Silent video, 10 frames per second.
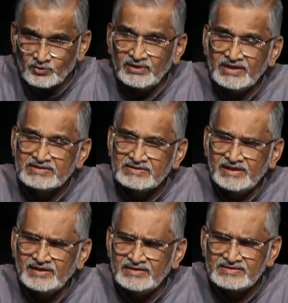To the
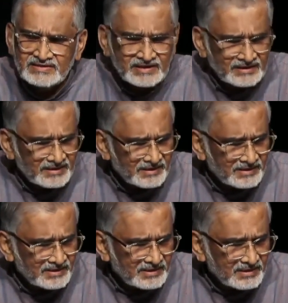extent he said
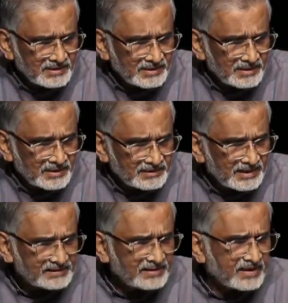
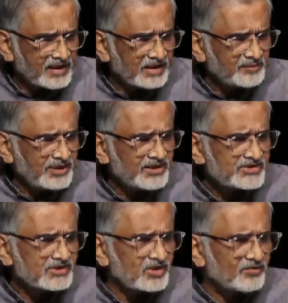that the
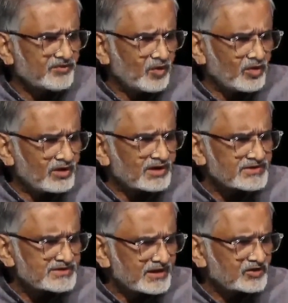culmination of all
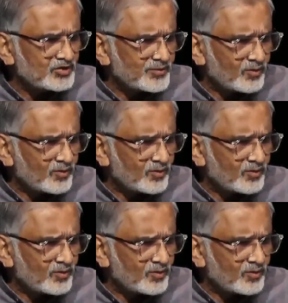constructive